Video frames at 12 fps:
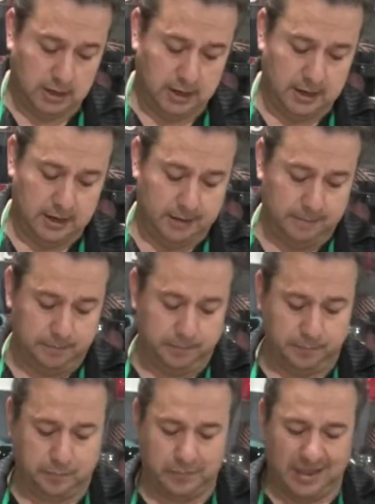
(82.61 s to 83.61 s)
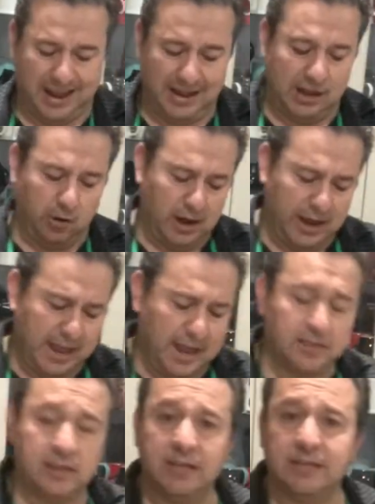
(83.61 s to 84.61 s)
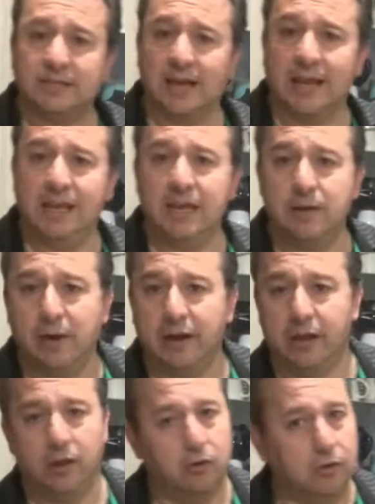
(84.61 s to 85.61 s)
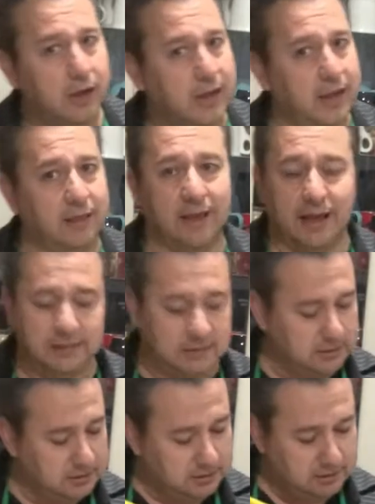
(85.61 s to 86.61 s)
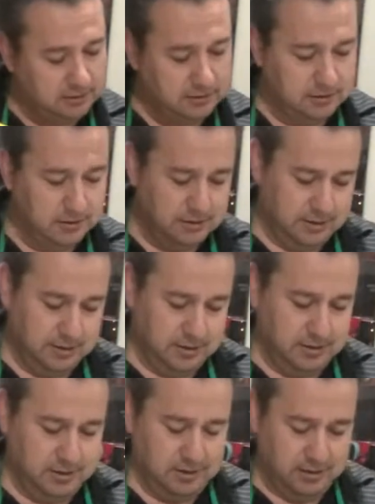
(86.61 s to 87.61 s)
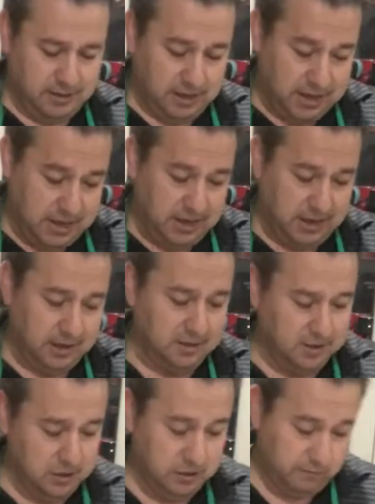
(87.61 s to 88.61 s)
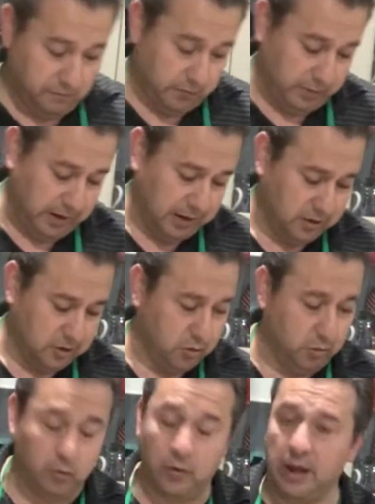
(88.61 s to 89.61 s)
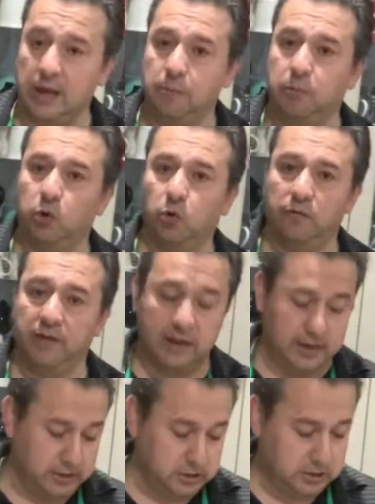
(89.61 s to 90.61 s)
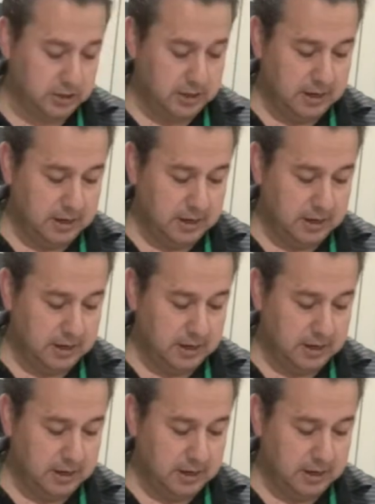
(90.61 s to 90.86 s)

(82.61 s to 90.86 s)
Now I add this ají amarillo. Again, that's the key for me to any Peruvian dish.